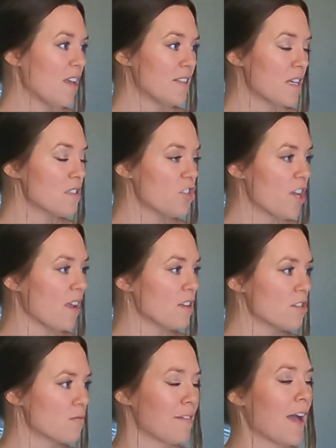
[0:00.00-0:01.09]
It does
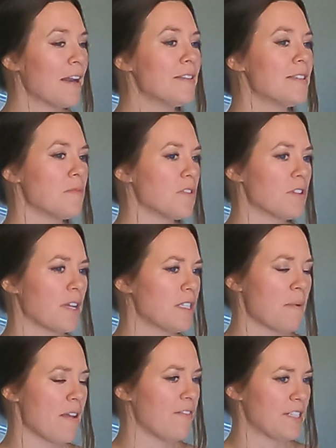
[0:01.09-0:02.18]
change, kind of similar like
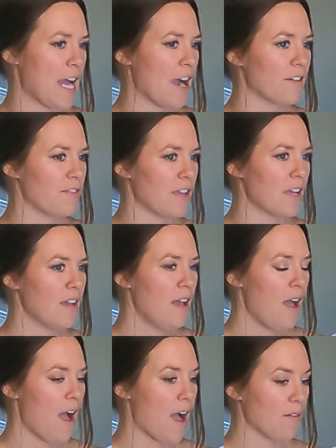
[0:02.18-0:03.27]
to my photography.
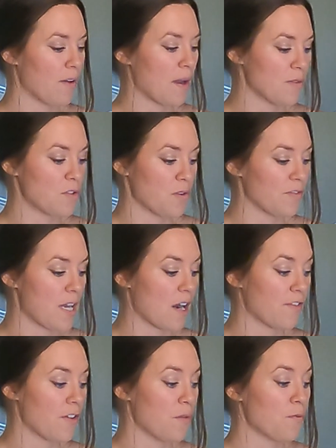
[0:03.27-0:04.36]
I was doing
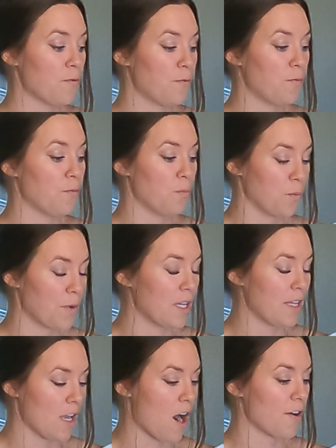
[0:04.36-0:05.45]
photography
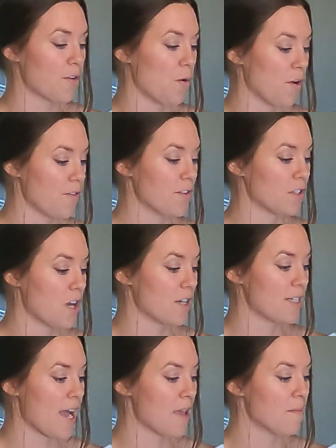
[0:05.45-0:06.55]
really hardcore for a long
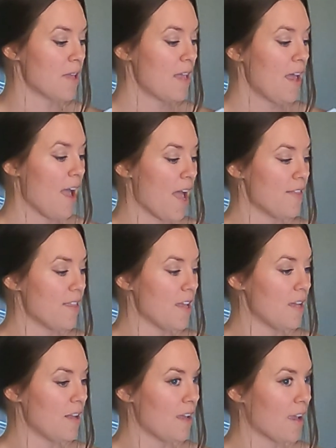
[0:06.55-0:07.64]
time, and
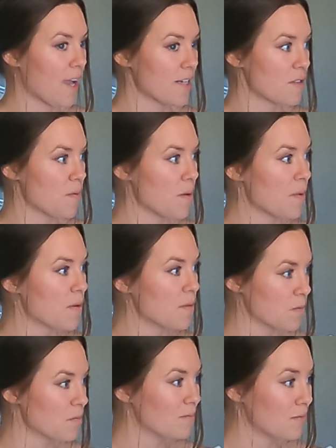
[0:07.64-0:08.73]
then it got to the point where it
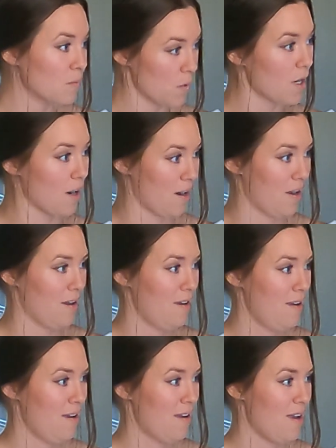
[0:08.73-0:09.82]
was work. Yeah.
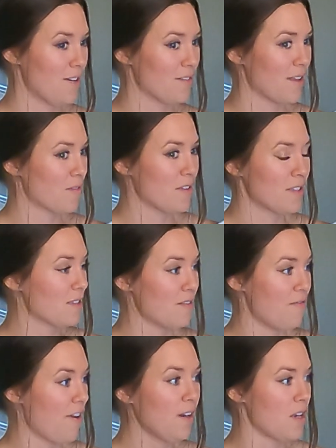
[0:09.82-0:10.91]
And you're like, this isn't
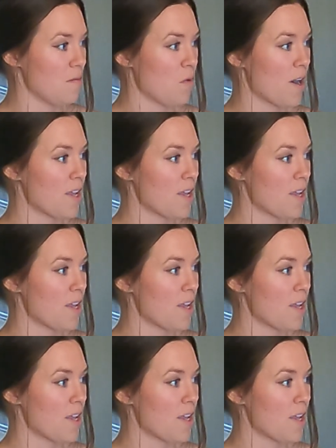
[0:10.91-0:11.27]
fun anymore.